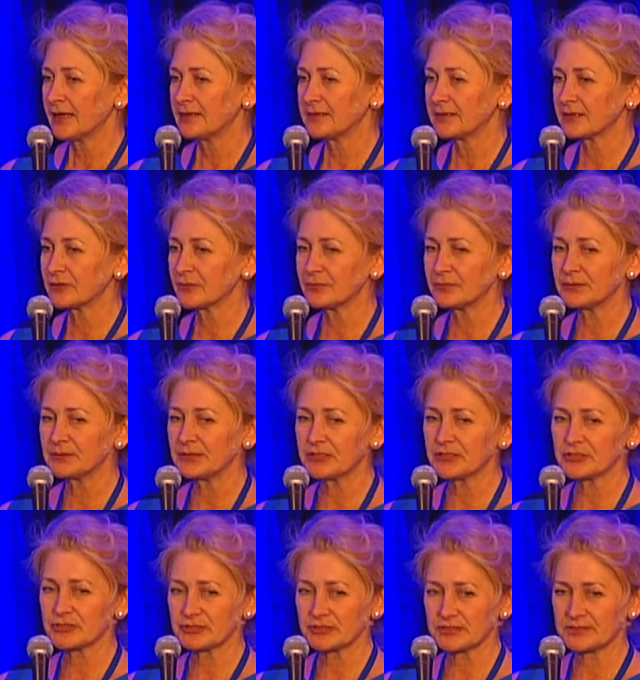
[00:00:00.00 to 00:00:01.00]
the
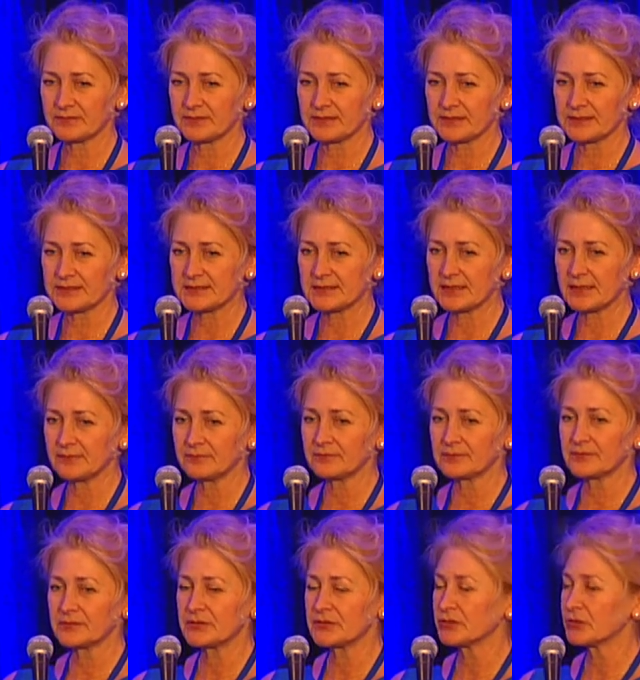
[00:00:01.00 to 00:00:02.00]
combination is very
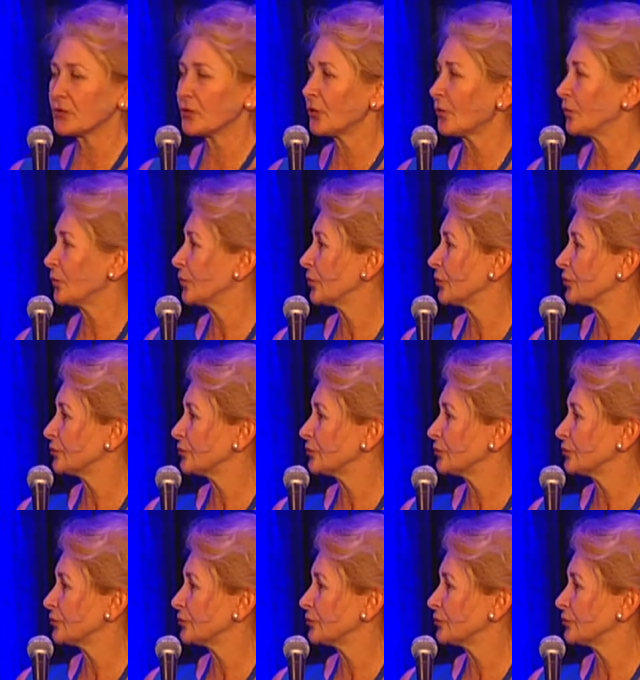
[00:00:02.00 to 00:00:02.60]
safe, so